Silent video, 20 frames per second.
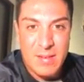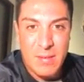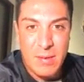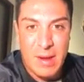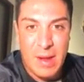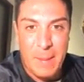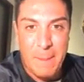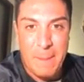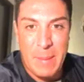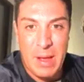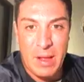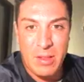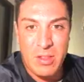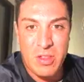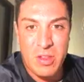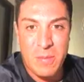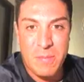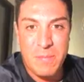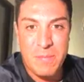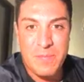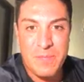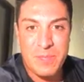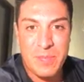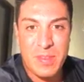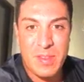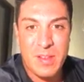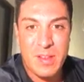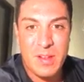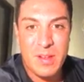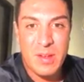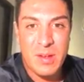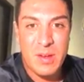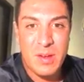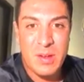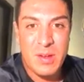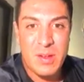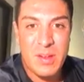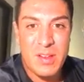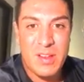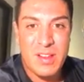we got Belgium.
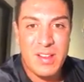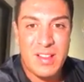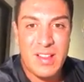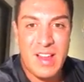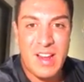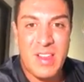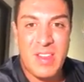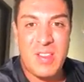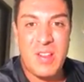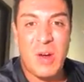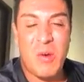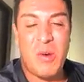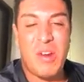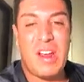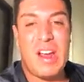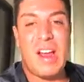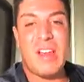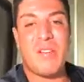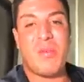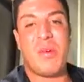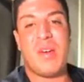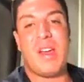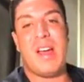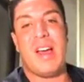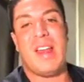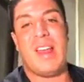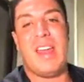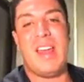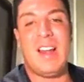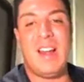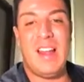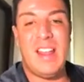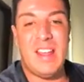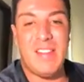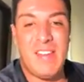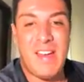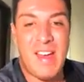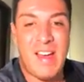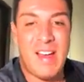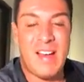Let us know where you guys. We got Italy
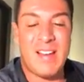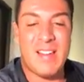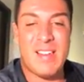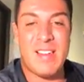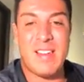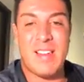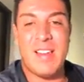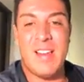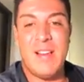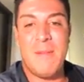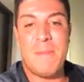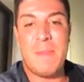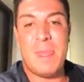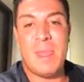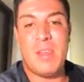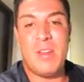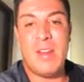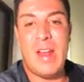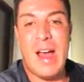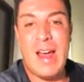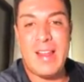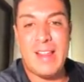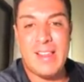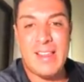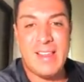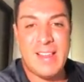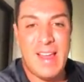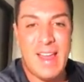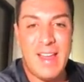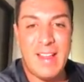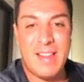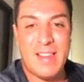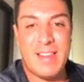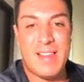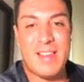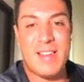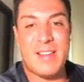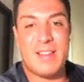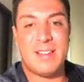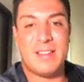in the house. United
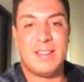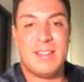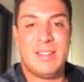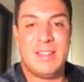States.